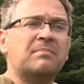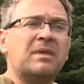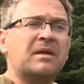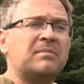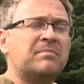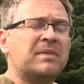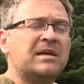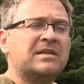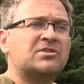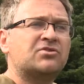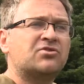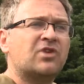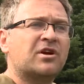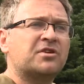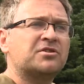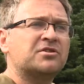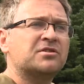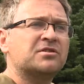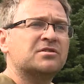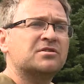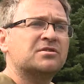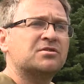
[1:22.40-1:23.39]
man-made
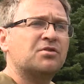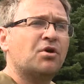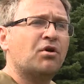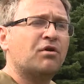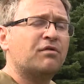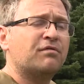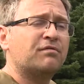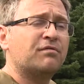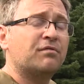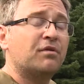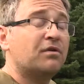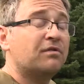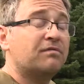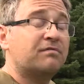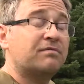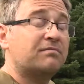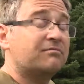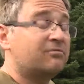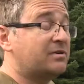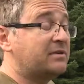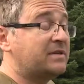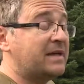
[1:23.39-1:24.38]
structures of, of
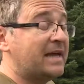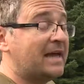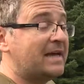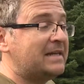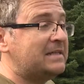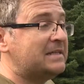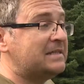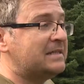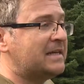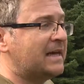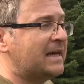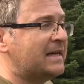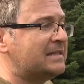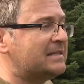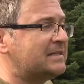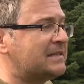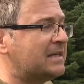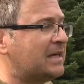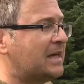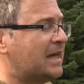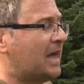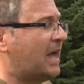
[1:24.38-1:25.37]
really any date.